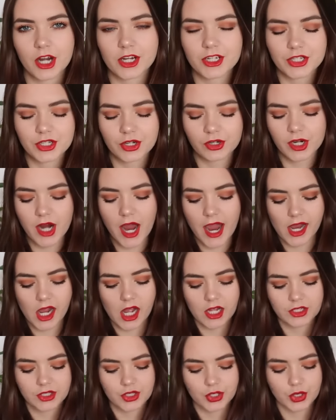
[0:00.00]
the art store I
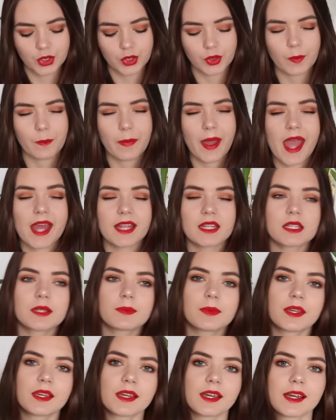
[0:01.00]
got two
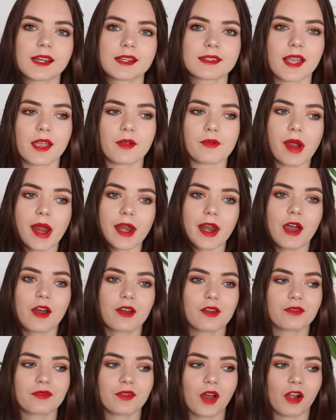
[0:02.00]
pens because I ran
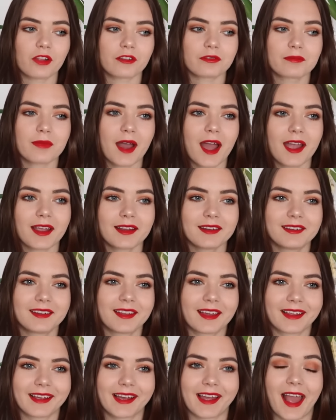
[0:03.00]
out of all of
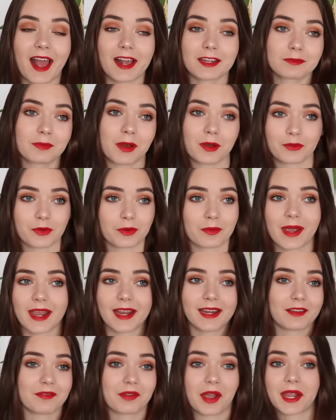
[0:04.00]
mine. Like, I asked my
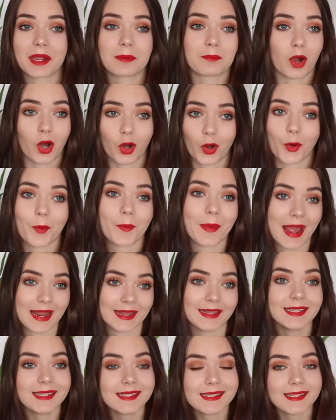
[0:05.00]
roommate if I can borrow
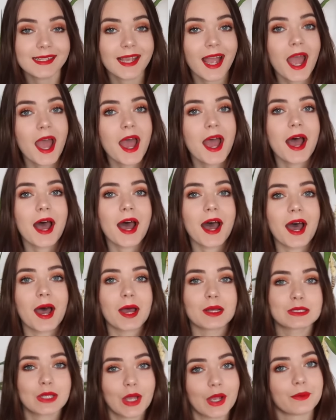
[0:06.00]
pens, so
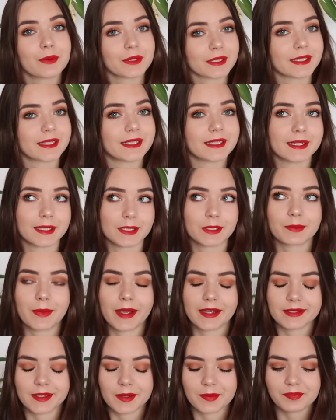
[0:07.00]
I really needed to
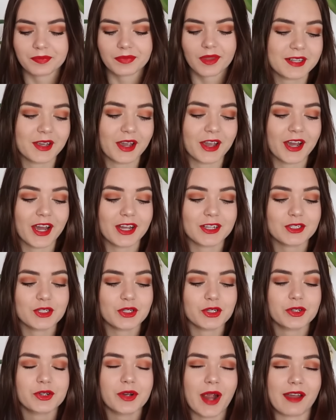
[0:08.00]
buy some. So I got
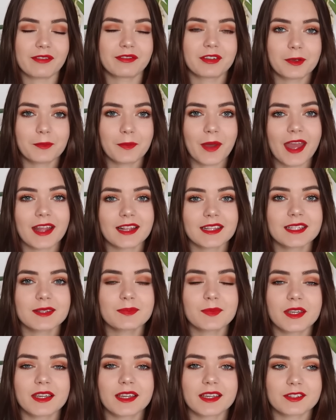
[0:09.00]
two graphic
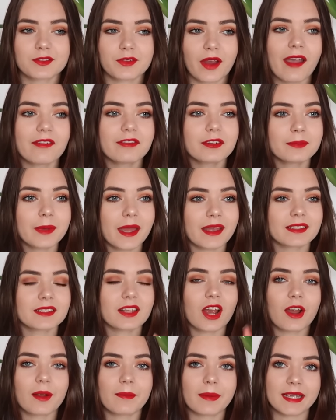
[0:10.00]
pens because graphic
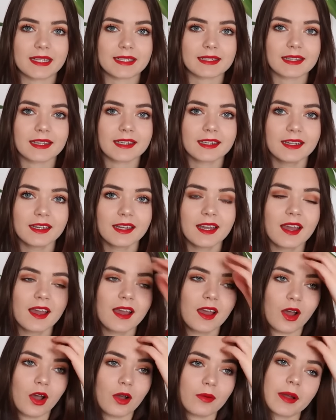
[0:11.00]
pens are amazing.
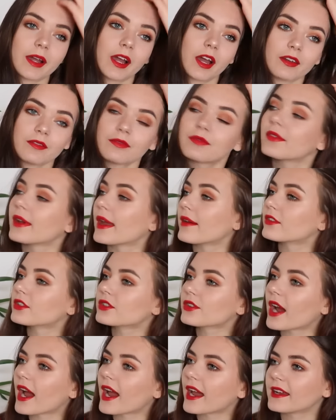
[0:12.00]
Oh my god, if you've
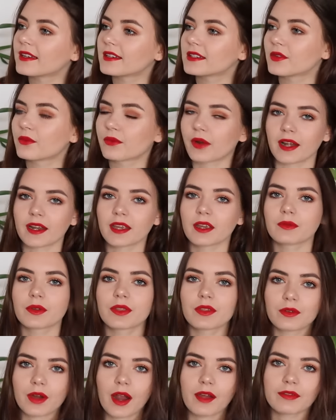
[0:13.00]
never tried writing
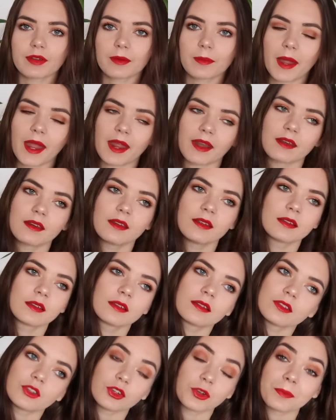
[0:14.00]
with a graphic pen,
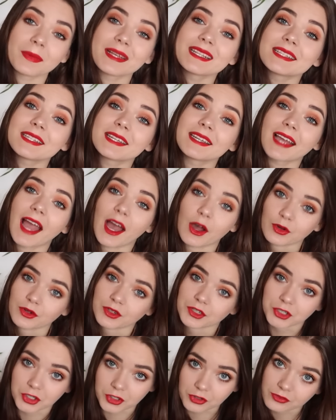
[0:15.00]
you're missing
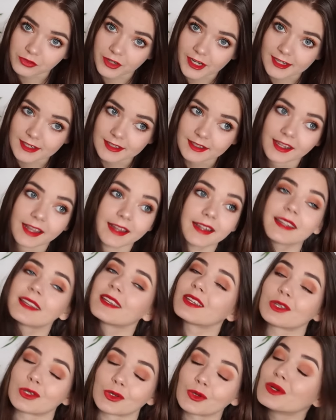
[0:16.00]
out, girlfriend. Like,
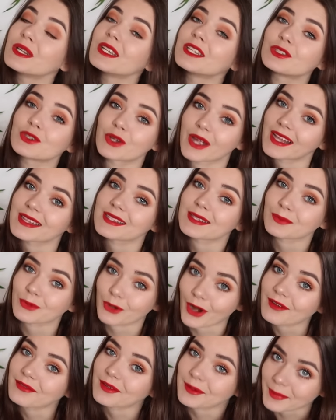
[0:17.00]
you need to add some
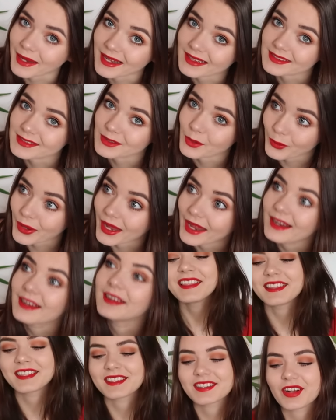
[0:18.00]
graphic pens,
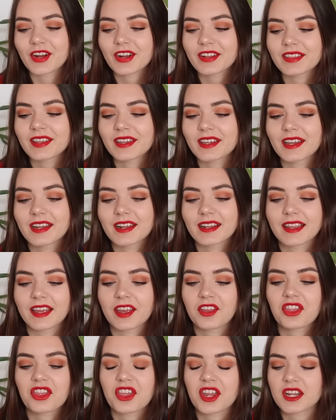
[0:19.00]
okay? These are the
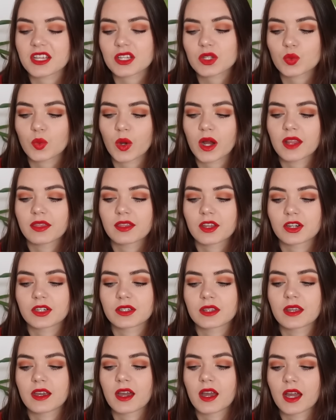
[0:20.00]
like thinnest one.
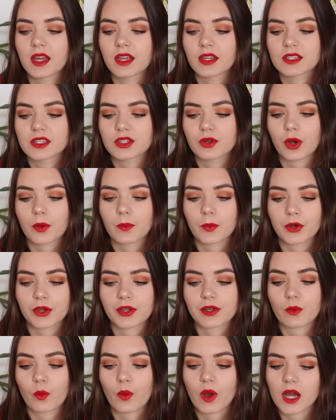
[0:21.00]
There's the
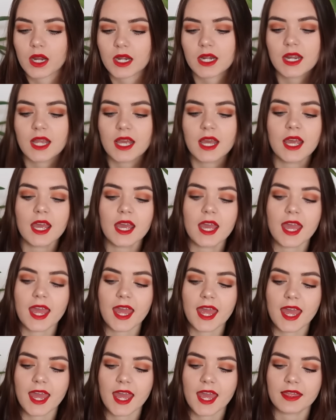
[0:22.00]
0.1
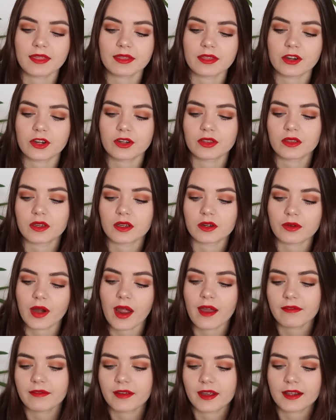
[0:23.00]
and they're the
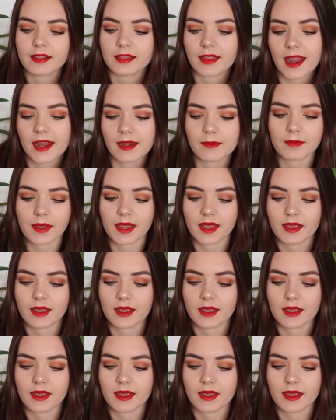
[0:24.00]
graphic line